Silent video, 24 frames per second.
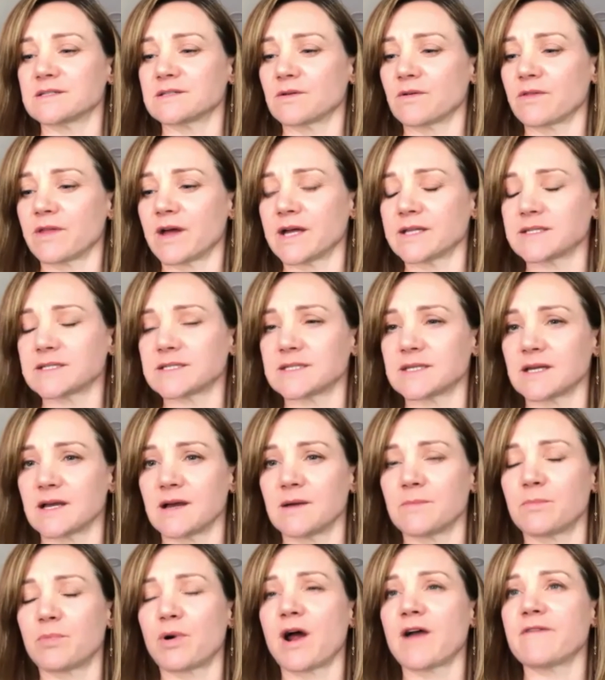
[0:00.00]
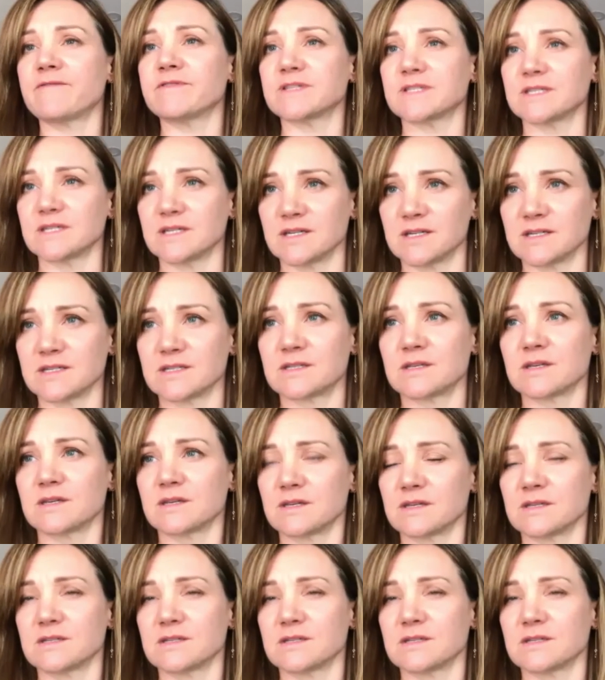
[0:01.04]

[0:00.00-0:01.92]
So that's uh, privacy is